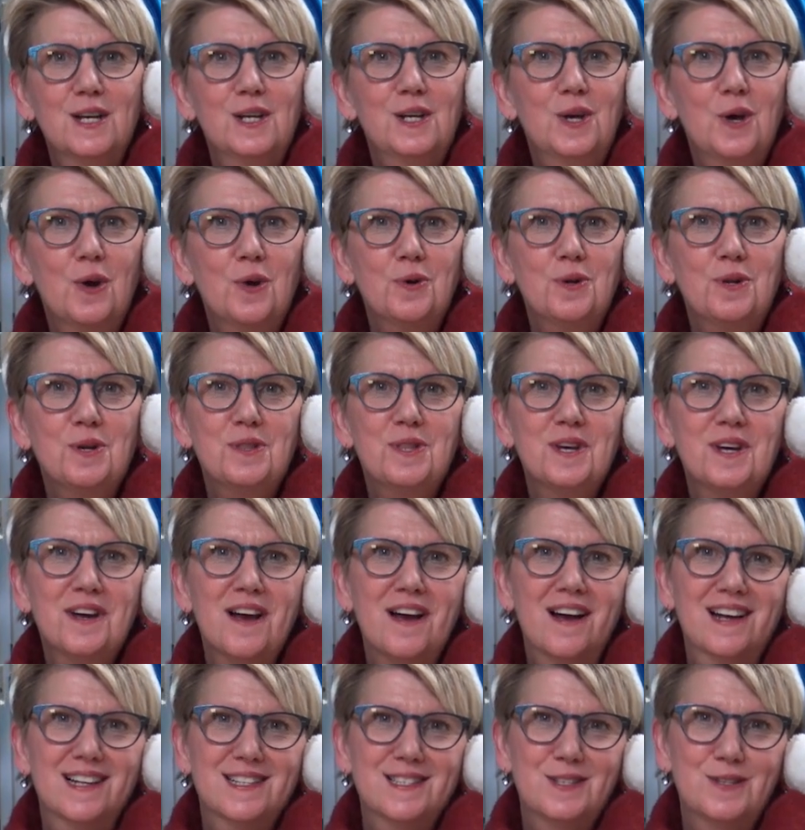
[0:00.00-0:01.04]
go to the
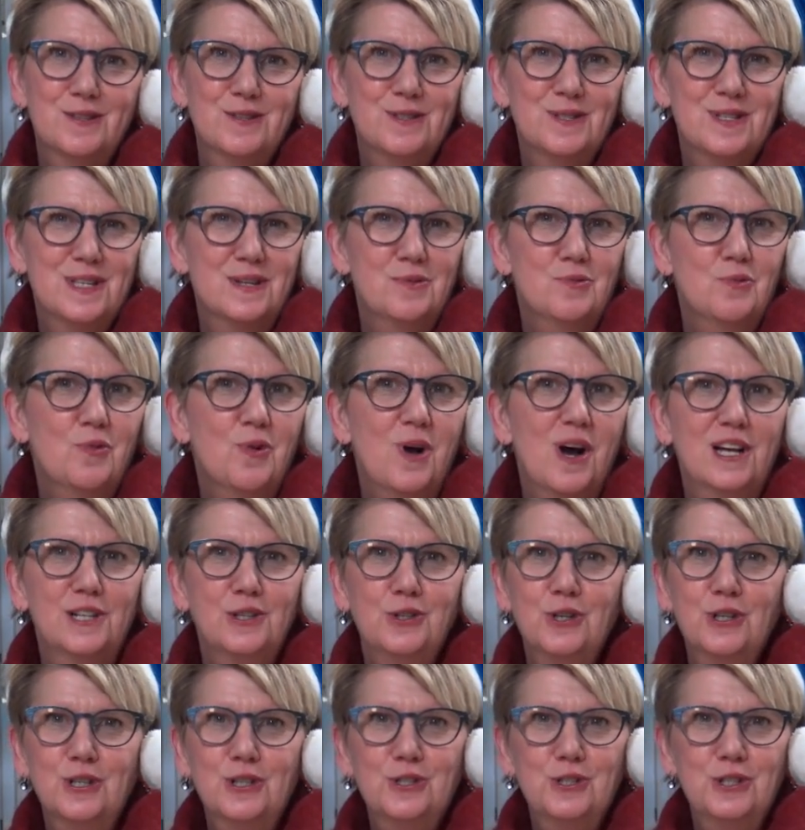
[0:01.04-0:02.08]
concerts, and
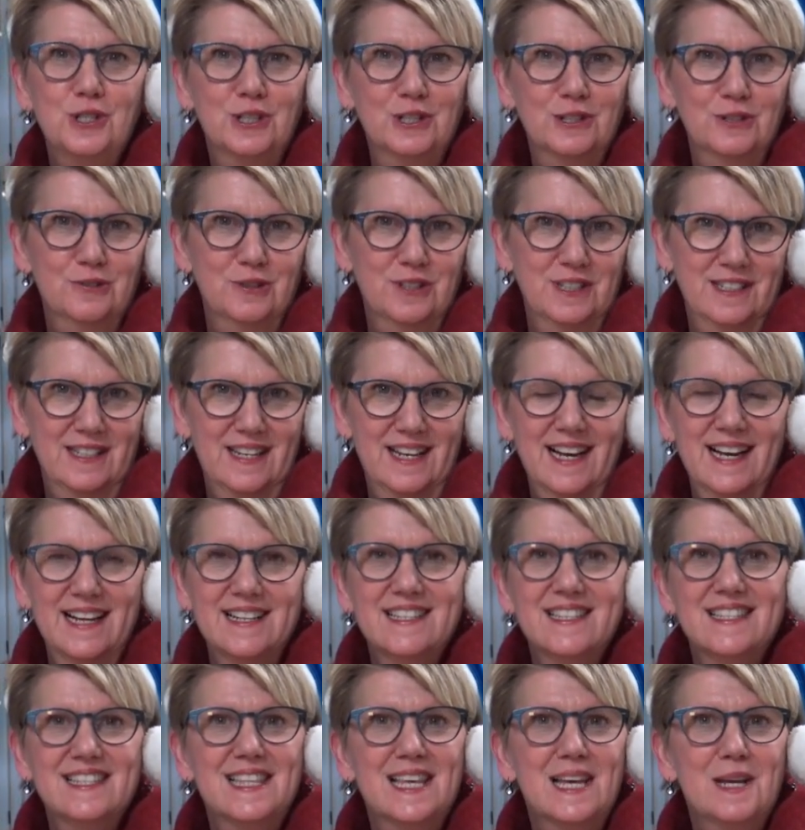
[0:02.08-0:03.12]
watch our children
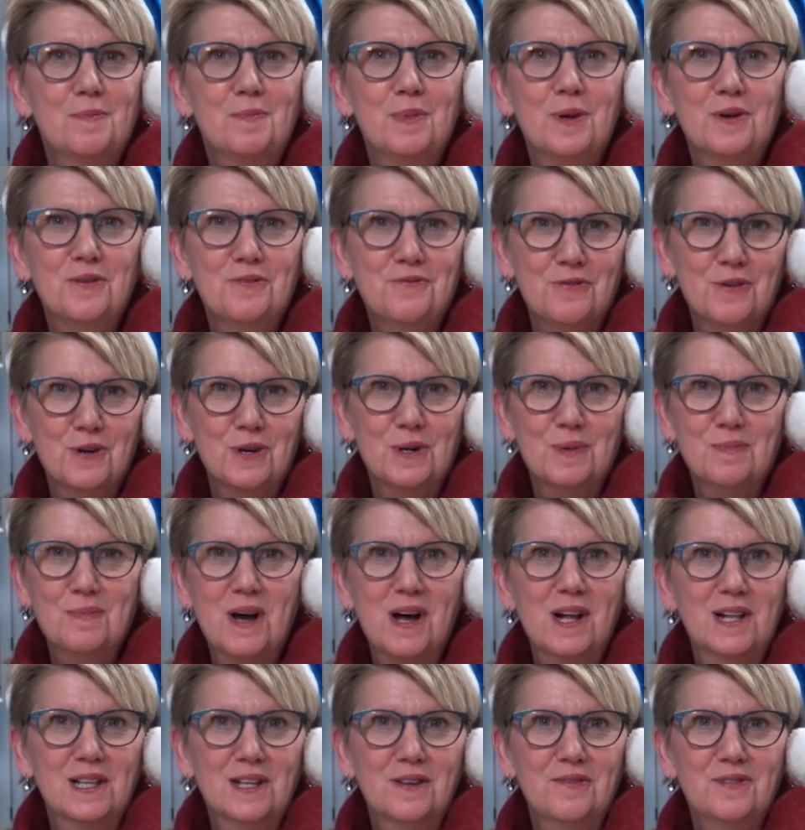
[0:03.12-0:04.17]
as they perform
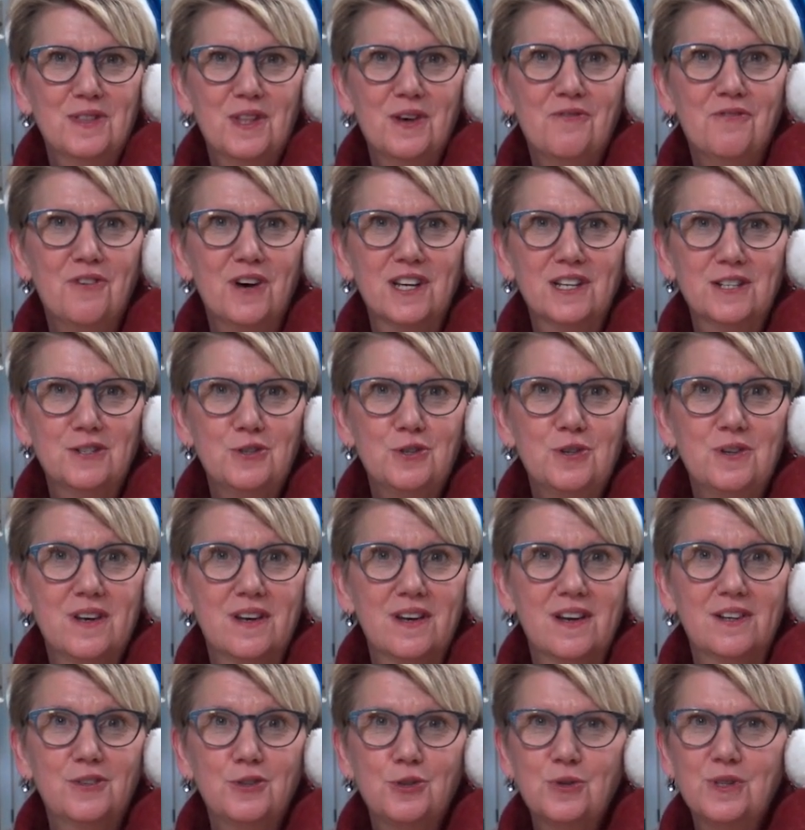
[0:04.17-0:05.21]
all of the fun
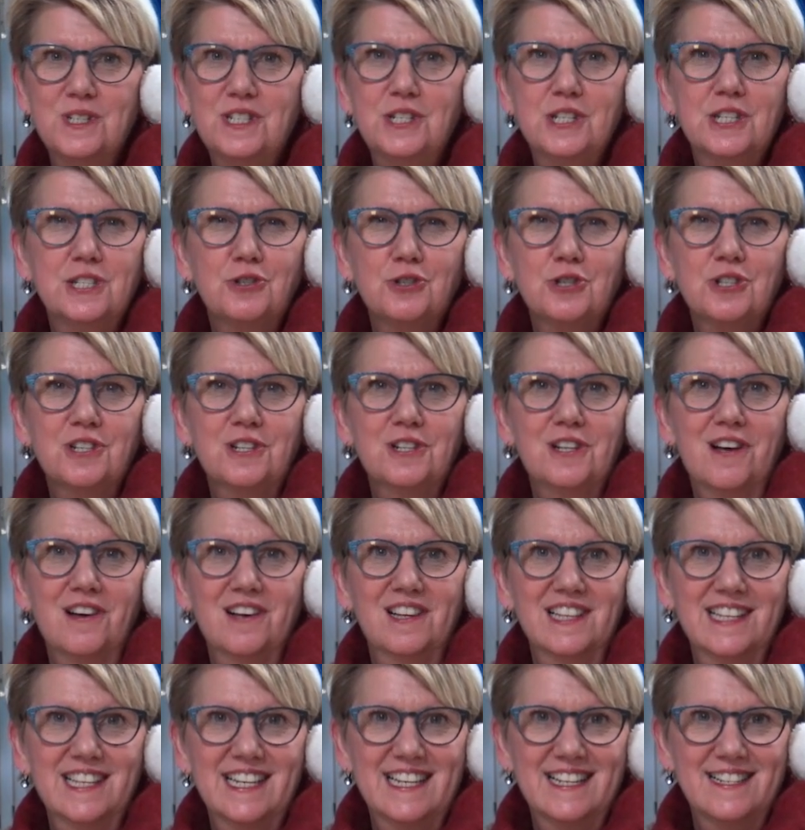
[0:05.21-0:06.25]
traditional
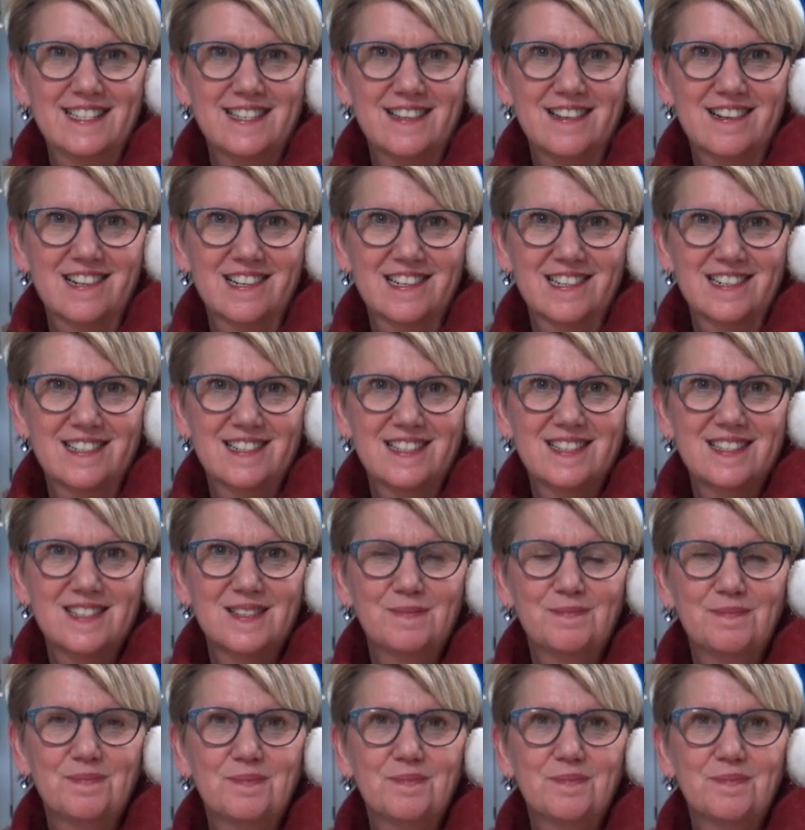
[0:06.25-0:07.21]
holiday songs.